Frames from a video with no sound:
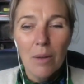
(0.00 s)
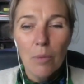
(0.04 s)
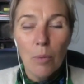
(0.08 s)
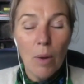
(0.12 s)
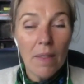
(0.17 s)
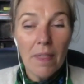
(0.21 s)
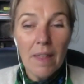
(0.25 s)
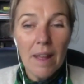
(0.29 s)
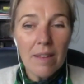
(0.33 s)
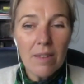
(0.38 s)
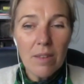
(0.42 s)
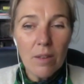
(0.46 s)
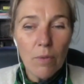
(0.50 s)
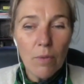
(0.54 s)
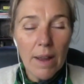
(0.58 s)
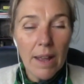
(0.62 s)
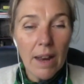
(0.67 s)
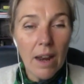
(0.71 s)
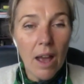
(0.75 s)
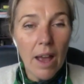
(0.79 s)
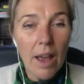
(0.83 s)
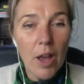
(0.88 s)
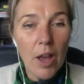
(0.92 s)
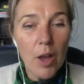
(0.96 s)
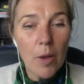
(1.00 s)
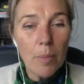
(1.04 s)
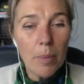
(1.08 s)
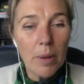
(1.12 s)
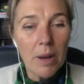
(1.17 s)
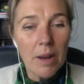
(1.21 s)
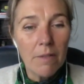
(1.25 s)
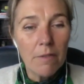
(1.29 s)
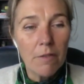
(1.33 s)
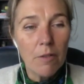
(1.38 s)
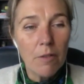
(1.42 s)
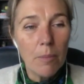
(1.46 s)
Well, that's a real
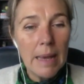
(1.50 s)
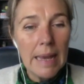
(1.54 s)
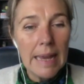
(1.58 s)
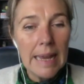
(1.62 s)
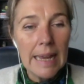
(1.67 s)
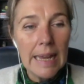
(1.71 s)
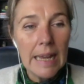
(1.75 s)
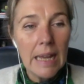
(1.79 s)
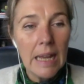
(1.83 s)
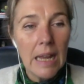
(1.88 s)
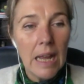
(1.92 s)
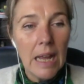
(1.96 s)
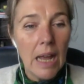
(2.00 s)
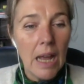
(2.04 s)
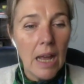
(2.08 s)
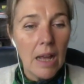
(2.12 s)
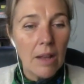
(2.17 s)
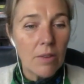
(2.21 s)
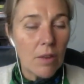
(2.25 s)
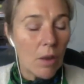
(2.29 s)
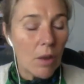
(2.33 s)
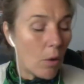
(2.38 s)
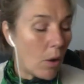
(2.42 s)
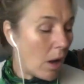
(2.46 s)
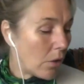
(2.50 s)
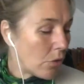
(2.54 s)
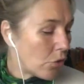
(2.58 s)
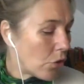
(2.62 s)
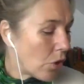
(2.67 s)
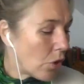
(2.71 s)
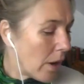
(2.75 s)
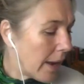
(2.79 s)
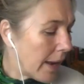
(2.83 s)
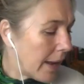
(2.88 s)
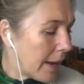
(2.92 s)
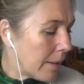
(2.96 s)
eye-opener for me. So I'll
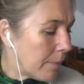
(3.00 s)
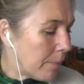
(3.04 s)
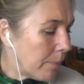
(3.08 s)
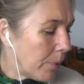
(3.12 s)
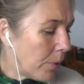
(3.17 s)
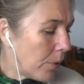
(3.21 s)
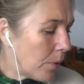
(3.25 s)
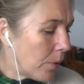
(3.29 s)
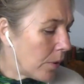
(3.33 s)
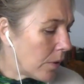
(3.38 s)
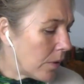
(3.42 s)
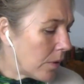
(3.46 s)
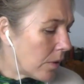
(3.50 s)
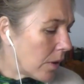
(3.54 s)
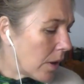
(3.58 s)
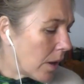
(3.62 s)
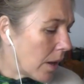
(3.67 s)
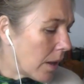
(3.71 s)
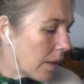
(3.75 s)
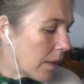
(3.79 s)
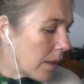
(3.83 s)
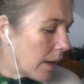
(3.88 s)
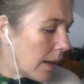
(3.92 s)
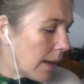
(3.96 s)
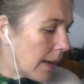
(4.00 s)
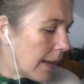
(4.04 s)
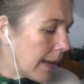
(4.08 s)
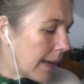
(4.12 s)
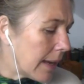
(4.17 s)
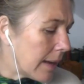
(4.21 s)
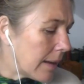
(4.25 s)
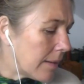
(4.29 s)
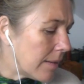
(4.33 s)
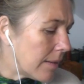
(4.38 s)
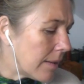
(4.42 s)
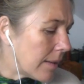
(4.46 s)
try and put the
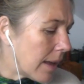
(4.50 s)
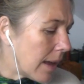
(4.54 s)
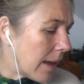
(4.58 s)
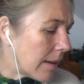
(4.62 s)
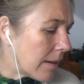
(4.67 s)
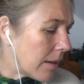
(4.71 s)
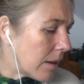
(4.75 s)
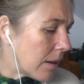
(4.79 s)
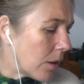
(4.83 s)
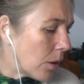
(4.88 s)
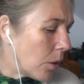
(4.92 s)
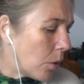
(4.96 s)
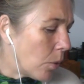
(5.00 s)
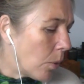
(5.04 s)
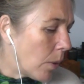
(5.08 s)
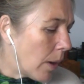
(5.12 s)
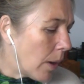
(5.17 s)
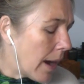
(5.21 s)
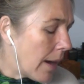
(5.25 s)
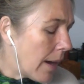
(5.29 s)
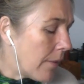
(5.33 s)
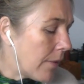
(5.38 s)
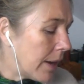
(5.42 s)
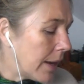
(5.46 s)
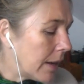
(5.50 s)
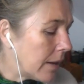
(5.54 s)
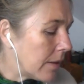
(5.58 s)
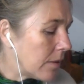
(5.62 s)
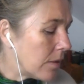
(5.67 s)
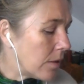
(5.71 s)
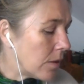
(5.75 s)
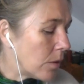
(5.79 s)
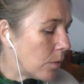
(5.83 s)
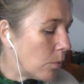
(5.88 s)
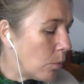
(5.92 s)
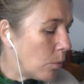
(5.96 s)
link to that
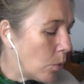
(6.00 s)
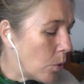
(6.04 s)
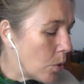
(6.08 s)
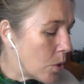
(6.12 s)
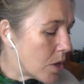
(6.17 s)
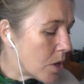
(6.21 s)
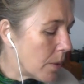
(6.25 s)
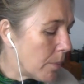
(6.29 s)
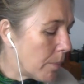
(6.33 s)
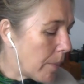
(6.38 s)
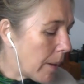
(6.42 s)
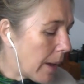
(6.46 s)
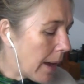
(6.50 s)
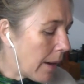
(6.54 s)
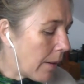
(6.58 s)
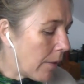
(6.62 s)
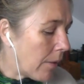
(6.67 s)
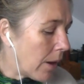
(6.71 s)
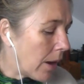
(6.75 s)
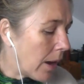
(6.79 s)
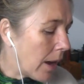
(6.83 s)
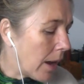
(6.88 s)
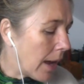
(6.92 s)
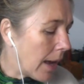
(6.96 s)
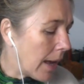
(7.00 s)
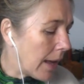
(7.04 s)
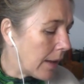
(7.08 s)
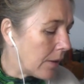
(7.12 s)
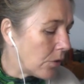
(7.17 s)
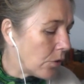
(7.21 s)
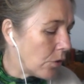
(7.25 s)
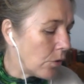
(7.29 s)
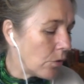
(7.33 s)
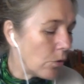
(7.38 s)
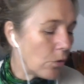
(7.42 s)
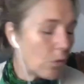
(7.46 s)
Aquarius, the water bearer,
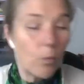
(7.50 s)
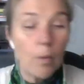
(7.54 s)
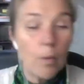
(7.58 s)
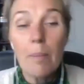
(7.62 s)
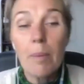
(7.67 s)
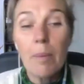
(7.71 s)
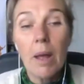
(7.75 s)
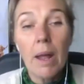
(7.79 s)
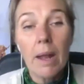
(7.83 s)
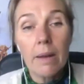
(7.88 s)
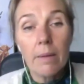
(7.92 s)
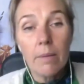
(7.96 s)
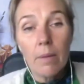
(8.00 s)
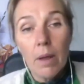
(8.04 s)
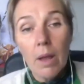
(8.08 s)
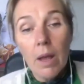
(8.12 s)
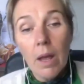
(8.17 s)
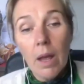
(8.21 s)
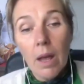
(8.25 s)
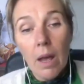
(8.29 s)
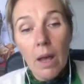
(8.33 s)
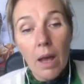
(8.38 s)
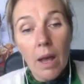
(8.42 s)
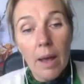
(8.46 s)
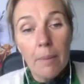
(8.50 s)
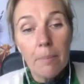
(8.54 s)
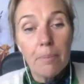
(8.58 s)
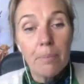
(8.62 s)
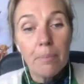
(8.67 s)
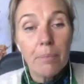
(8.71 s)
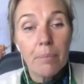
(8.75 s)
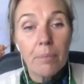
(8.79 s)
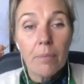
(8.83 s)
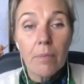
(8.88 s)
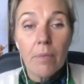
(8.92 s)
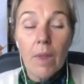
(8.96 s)
Andrew Norton Webber,
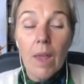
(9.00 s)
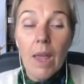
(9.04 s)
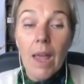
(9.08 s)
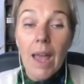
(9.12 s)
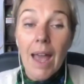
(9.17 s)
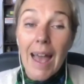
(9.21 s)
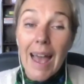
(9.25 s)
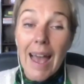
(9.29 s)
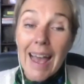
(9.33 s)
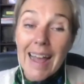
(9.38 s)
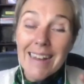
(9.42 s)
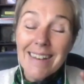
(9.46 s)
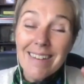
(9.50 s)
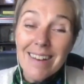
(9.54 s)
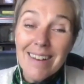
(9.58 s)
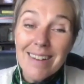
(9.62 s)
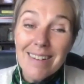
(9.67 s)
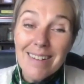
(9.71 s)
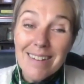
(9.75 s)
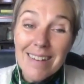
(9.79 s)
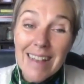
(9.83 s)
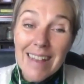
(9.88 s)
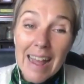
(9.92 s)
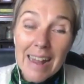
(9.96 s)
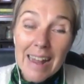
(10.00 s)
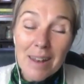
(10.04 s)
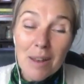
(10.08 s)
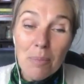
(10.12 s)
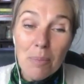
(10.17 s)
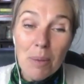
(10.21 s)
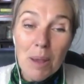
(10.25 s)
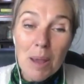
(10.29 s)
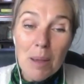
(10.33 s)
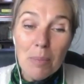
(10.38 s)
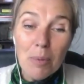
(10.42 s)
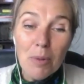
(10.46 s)
and can the
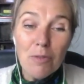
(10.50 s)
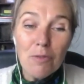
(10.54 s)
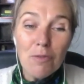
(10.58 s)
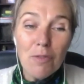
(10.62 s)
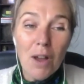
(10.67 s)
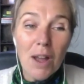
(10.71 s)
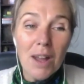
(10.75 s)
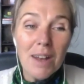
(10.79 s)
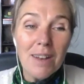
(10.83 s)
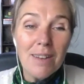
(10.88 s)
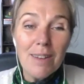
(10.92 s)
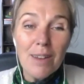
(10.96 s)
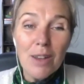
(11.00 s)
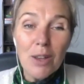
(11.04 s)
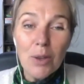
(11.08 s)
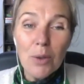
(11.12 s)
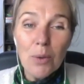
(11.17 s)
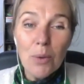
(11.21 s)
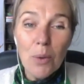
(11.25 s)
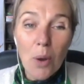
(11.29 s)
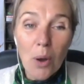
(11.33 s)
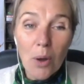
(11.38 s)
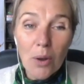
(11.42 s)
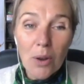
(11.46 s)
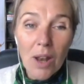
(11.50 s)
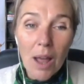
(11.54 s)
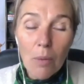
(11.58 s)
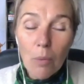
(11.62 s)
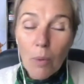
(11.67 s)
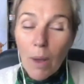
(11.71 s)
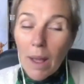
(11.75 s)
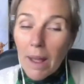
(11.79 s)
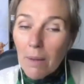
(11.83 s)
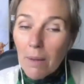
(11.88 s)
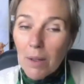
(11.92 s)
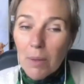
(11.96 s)
people find you on?
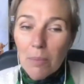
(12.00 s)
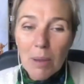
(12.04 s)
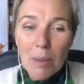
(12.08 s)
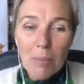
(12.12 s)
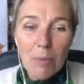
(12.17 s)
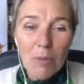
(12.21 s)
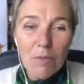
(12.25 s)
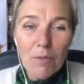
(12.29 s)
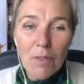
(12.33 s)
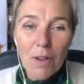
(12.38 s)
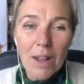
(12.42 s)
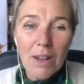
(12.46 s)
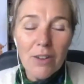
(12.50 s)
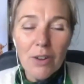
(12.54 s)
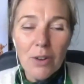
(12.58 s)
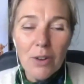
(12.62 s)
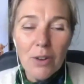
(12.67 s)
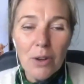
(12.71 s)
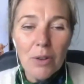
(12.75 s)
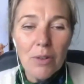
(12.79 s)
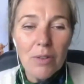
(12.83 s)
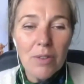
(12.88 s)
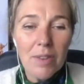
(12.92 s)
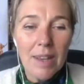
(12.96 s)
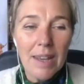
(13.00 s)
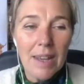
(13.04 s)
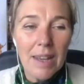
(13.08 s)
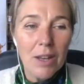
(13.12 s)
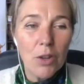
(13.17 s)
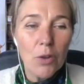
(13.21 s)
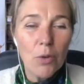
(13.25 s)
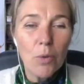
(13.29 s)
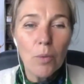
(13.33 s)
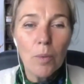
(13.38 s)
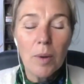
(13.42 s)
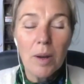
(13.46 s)
Where can people find you, Lucy, and
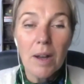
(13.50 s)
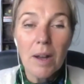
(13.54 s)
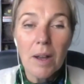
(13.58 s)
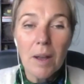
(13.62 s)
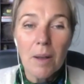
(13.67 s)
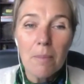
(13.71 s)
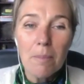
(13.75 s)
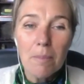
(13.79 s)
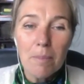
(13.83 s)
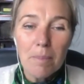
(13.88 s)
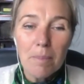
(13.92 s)
your work?